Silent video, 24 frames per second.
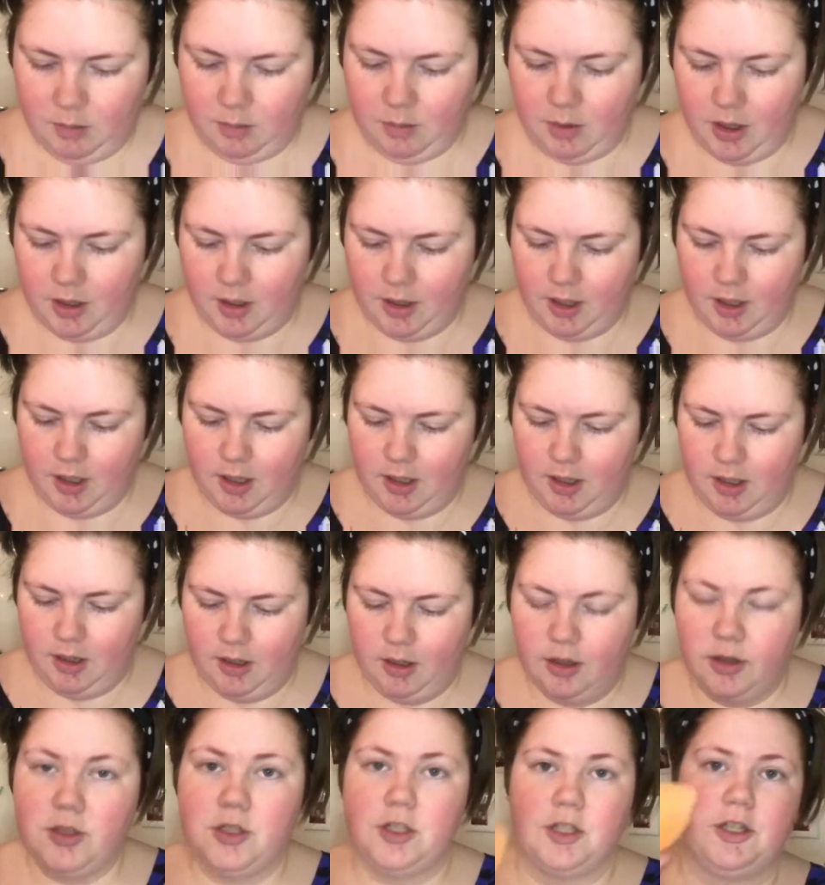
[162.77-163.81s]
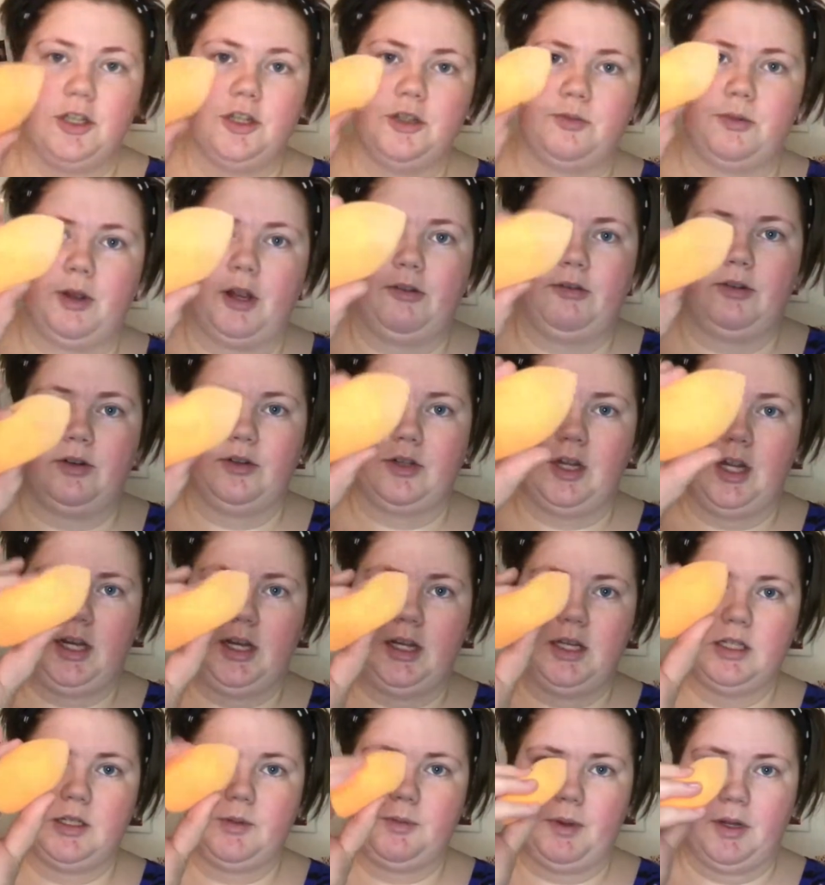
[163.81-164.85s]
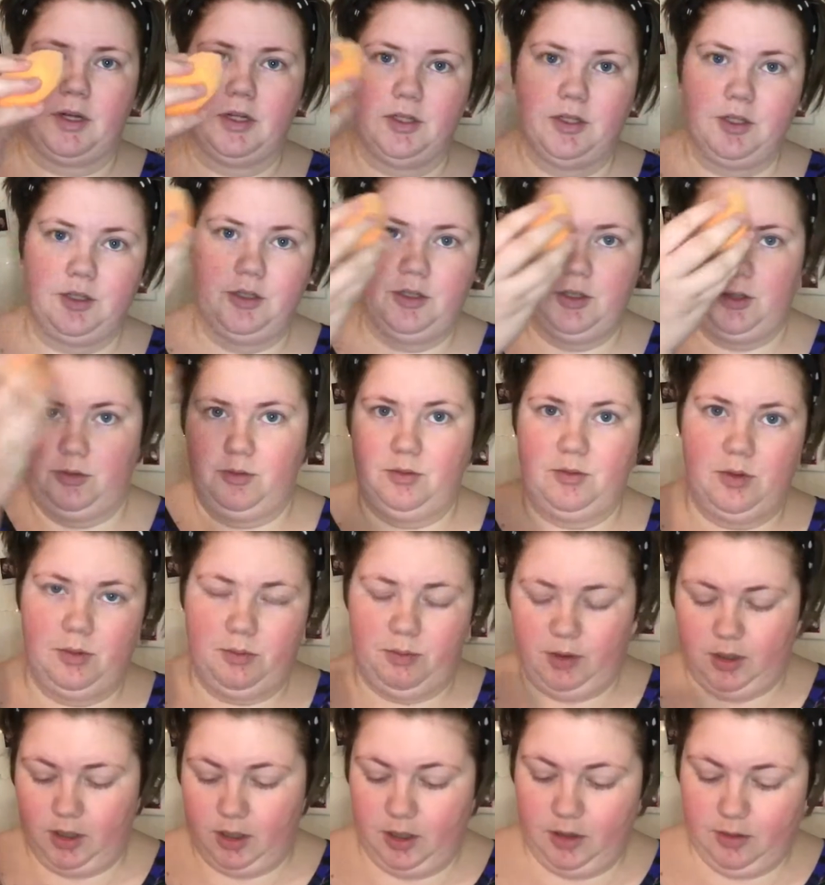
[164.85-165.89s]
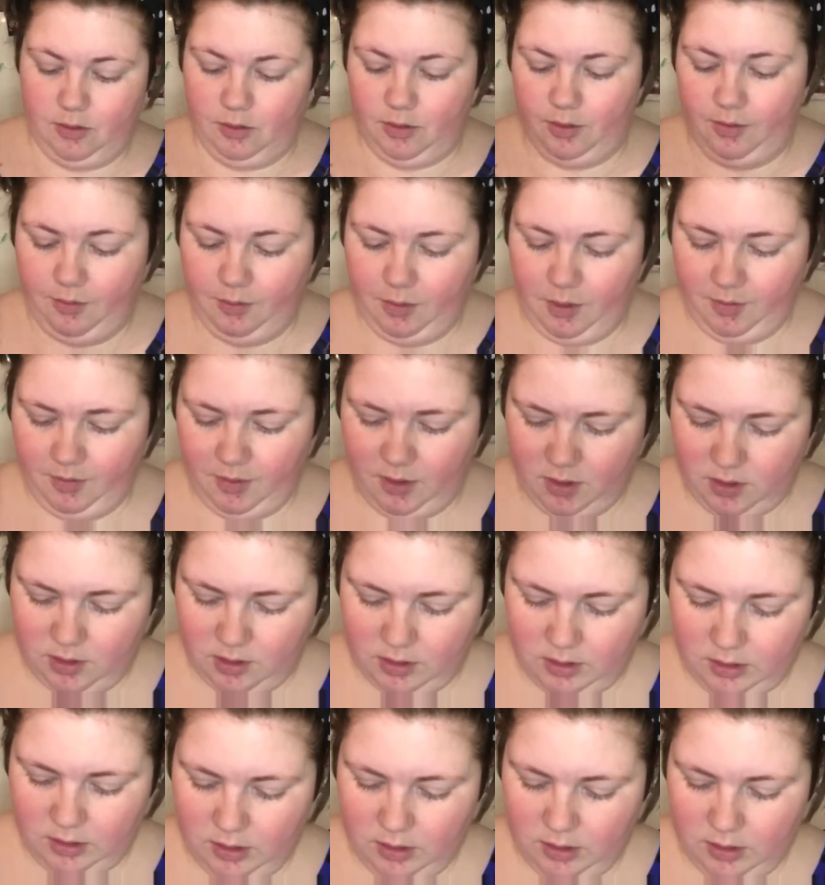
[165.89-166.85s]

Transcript: gonna just use my Real Technique sponge to apply it all over my face.